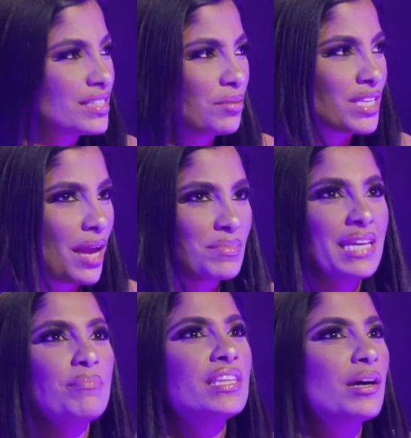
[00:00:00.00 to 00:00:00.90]
sometimes.
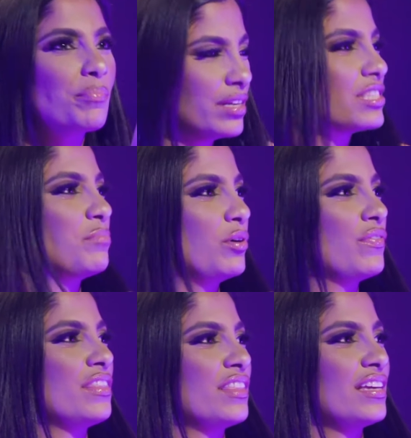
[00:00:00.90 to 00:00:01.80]
It be the principle of
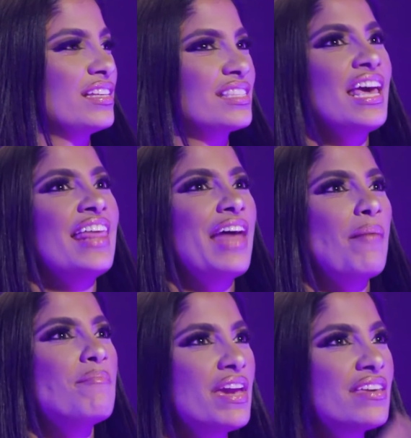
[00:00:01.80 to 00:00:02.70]
the things
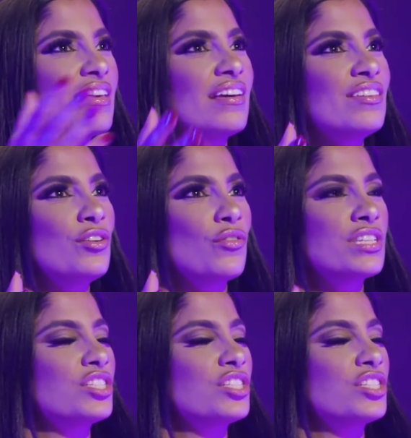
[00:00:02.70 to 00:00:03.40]
that make, situations